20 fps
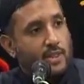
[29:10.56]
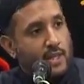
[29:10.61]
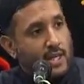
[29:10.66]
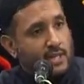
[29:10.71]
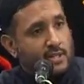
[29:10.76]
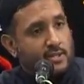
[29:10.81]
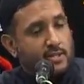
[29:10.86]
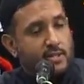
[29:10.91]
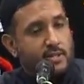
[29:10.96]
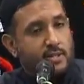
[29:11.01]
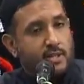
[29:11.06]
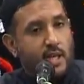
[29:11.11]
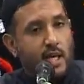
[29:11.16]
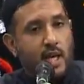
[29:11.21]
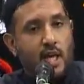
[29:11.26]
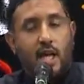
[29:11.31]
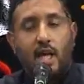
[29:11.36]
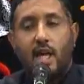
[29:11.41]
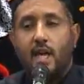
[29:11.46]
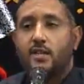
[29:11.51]
This
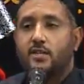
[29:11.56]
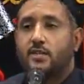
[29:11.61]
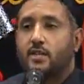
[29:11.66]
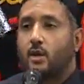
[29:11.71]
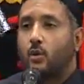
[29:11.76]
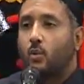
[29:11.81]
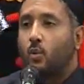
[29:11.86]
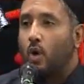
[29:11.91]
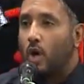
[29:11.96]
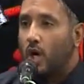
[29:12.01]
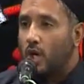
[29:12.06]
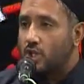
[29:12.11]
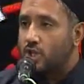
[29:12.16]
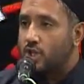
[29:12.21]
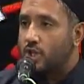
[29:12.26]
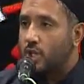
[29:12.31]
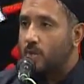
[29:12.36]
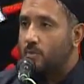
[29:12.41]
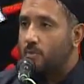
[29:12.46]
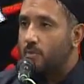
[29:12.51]
is the
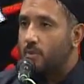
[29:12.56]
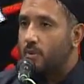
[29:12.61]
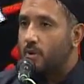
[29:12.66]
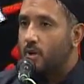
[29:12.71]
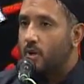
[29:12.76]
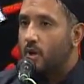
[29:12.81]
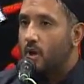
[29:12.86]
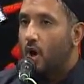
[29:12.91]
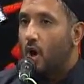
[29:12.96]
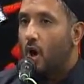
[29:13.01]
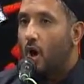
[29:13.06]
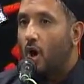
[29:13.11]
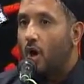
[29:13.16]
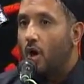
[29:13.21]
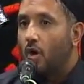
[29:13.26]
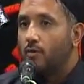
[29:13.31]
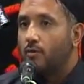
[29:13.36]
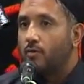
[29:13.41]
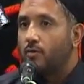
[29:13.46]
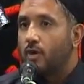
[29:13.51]
worship
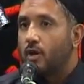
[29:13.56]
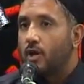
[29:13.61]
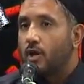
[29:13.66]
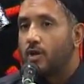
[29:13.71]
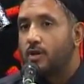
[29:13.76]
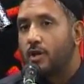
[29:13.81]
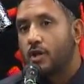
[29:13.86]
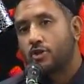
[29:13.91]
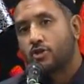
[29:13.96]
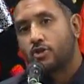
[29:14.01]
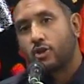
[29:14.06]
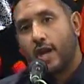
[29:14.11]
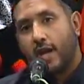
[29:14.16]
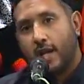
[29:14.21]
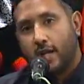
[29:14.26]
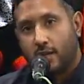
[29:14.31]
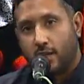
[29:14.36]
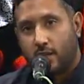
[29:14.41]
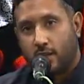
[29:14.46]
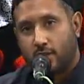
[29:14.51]
of the
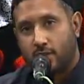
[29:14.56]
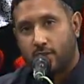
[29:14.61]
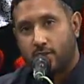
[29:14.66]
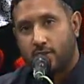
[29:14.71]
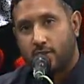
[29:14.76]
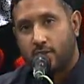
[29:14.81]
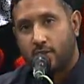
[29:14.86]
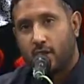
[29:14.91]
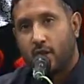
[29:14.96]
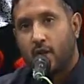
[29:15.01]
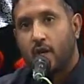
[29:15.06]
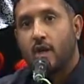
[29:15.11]
traders,